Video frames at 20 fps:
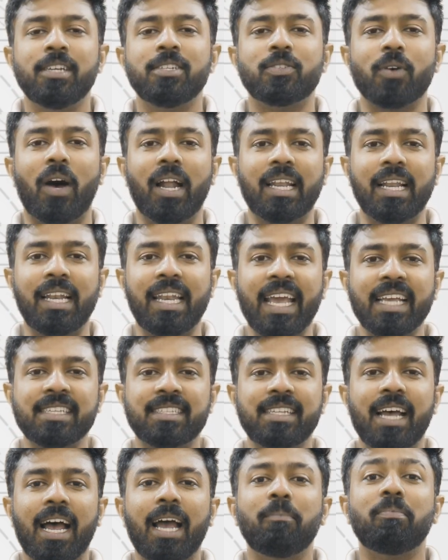So until
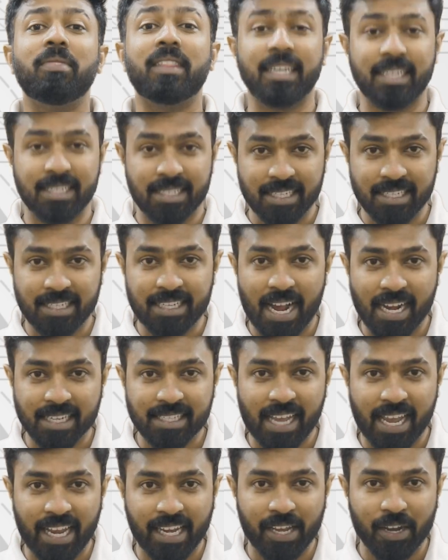next time, this is Nishant
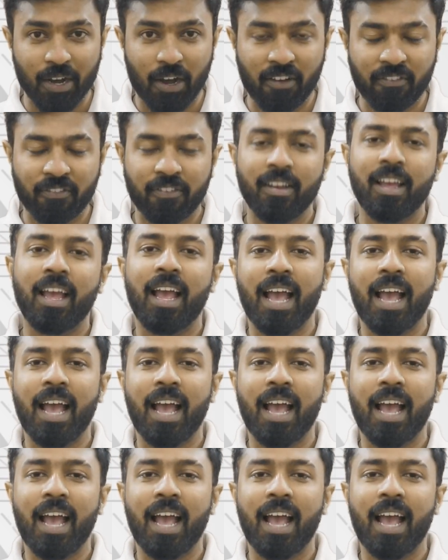signing off.